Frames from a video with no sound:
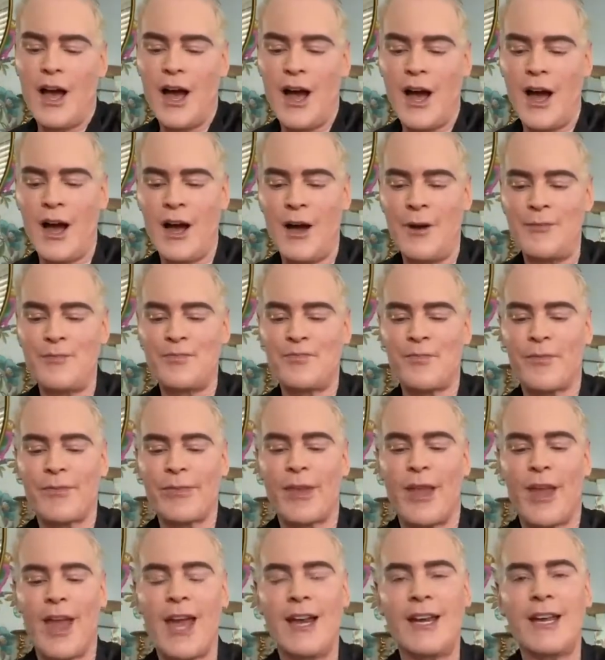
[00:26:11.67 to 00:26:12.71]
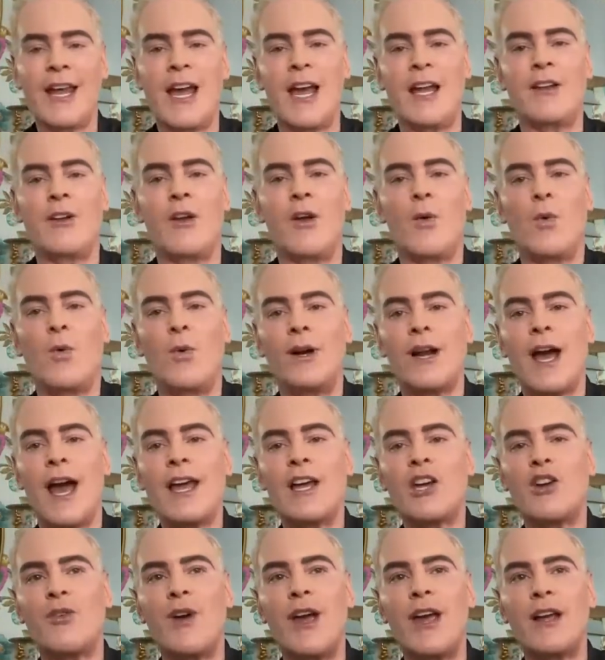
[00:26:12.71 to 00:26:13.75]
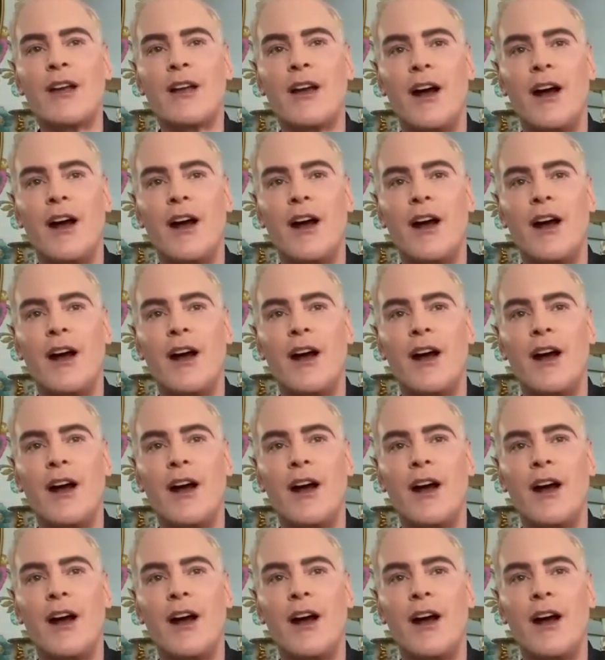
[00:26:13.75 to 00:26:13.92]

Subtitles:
And again, when I create